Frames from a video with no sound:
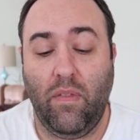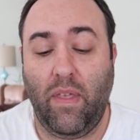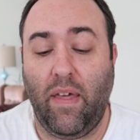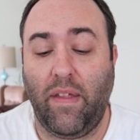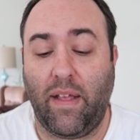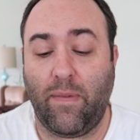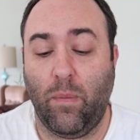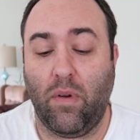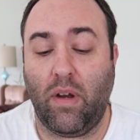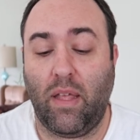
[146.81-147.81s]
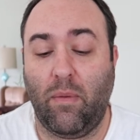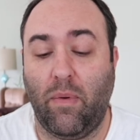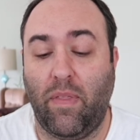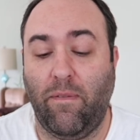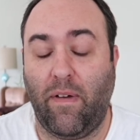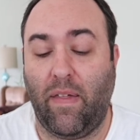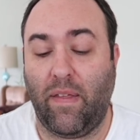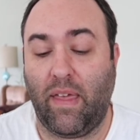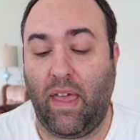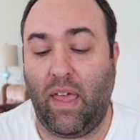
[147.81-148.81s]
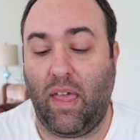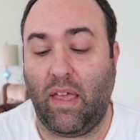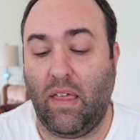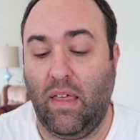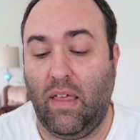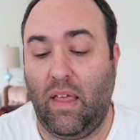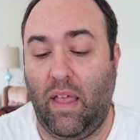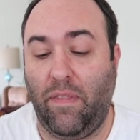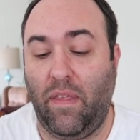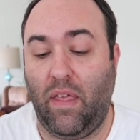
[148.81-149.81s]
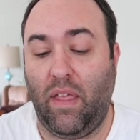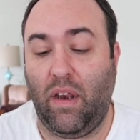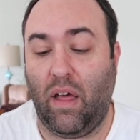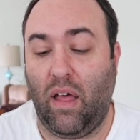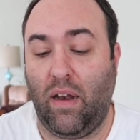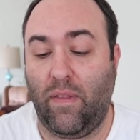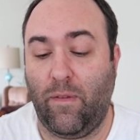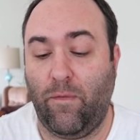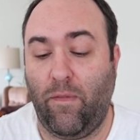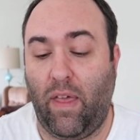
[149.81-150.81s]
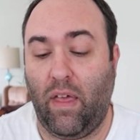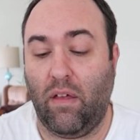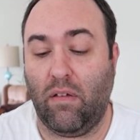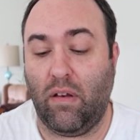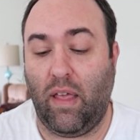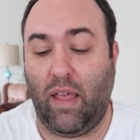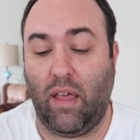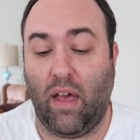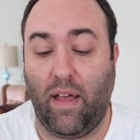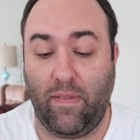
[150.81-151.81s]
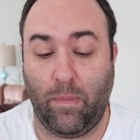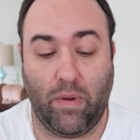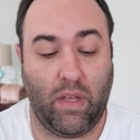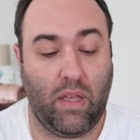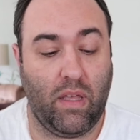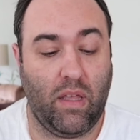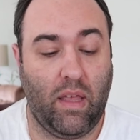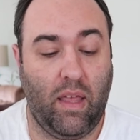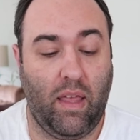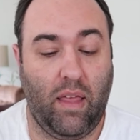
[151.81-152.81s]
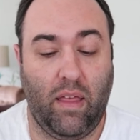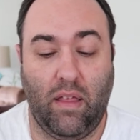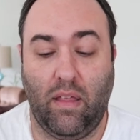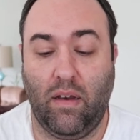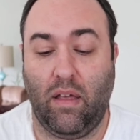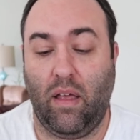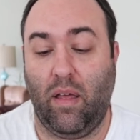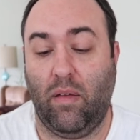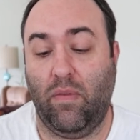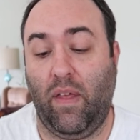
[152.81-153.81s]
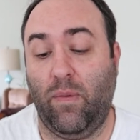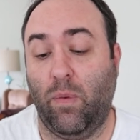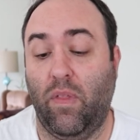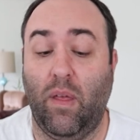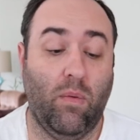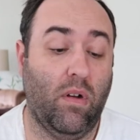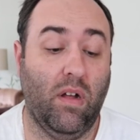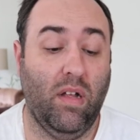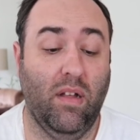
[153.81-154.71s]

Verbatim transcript: They had the next morning where they found the gang, and then Onix found a hot spring, and um, that's where they were.